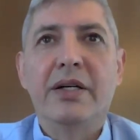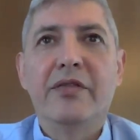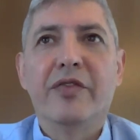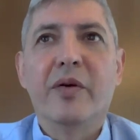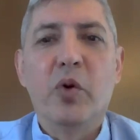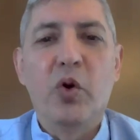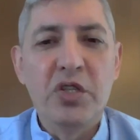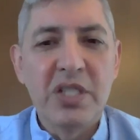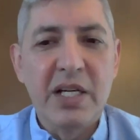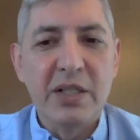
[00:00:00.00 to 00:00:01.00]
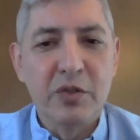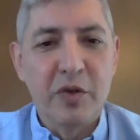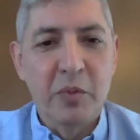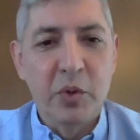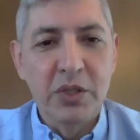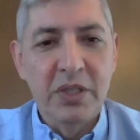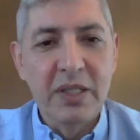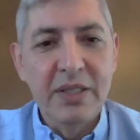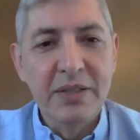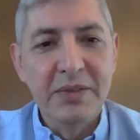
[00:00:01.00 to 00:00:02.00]
from both sides of the
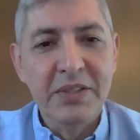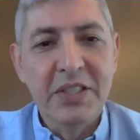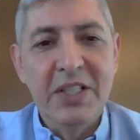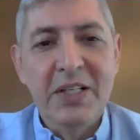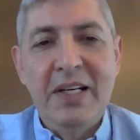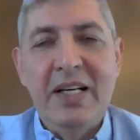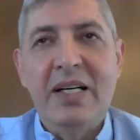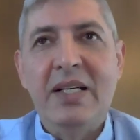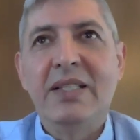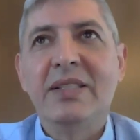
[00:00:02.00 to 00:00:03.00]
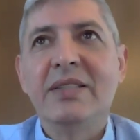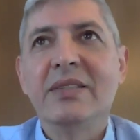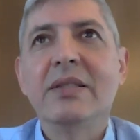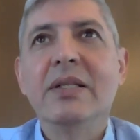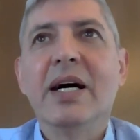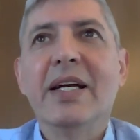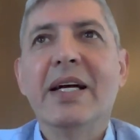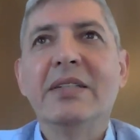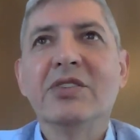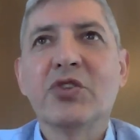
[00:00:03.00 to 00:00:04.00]
border, and
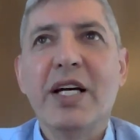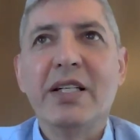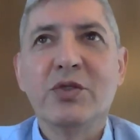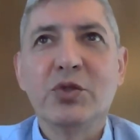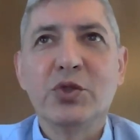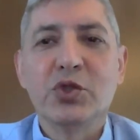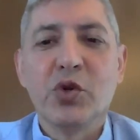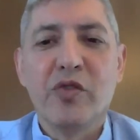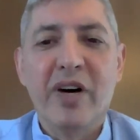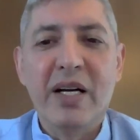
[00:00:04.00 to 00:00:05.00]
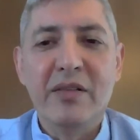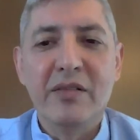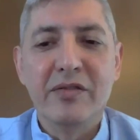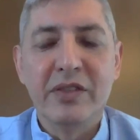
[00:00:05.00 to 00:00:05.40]
again trying to survive